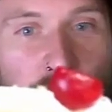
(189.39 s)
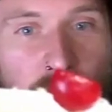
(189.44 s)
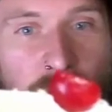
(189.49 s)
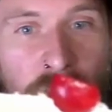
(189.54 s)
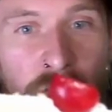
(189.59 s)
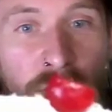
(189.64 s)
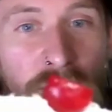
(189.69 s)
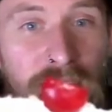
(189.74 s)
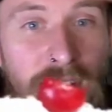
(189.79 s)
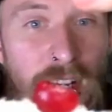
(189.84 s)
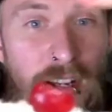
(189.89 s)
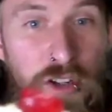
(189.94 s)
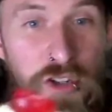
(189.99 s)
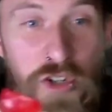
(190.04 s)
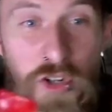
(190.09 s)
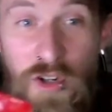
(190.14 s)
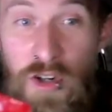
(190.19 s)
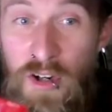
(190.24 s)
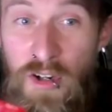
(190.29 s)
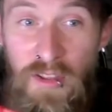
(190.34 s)
it looks like a
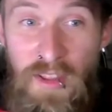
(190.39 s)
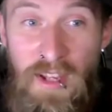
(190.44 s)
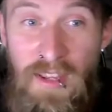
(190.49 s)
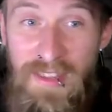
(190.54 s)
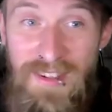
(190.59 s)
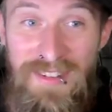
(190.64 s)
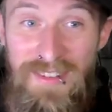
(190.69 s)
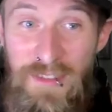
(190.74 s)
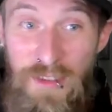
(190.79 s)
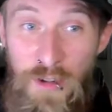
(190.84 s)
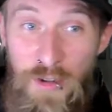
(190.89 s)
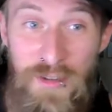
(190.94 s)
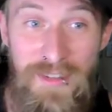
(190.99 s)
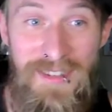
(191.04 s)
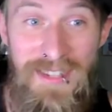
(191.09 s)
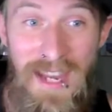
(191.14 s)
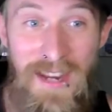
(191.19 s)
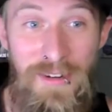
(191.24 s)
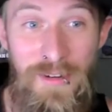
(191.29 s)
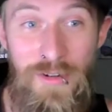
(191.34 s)
sugar, like the, their
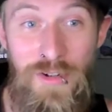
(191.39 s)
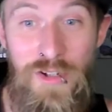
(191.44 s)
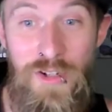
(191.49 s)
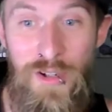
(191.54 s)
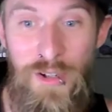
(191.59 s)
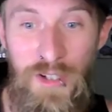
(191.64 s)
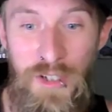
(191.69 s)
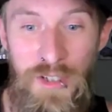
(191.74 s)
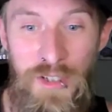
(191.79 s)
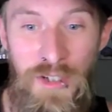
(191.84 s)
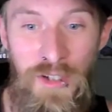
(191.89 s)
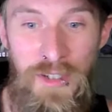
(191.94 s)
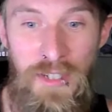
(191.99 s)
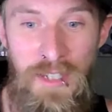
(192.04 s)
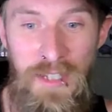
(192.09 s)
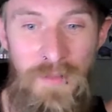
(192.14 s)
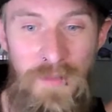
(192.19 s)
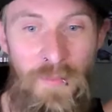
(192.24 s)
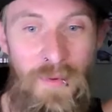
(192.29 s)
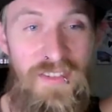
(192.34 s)
standard sugar
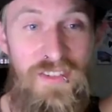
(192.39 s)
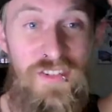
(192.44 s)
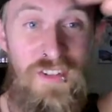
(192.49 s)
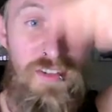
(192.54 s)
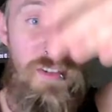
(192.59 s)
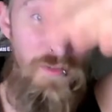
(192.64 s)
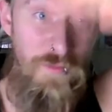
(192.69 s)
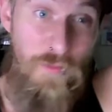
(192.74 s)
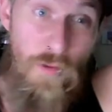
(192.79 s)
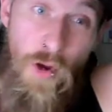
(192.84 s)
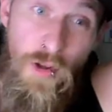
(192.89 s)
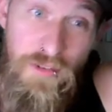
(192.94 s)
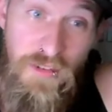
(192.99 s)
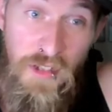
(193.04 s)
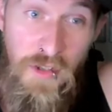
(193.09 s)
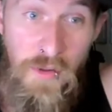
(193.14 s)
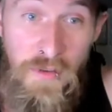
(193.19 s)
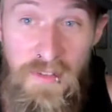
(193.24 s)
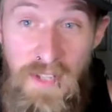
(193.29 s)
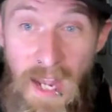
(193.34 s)
cookie with just a
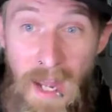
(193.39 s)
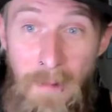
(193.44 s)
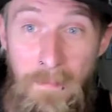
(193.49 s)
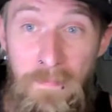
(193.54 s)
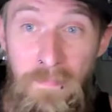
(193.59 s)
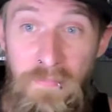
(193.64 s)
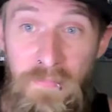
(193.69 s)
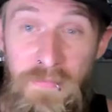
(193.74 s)
frosting on top.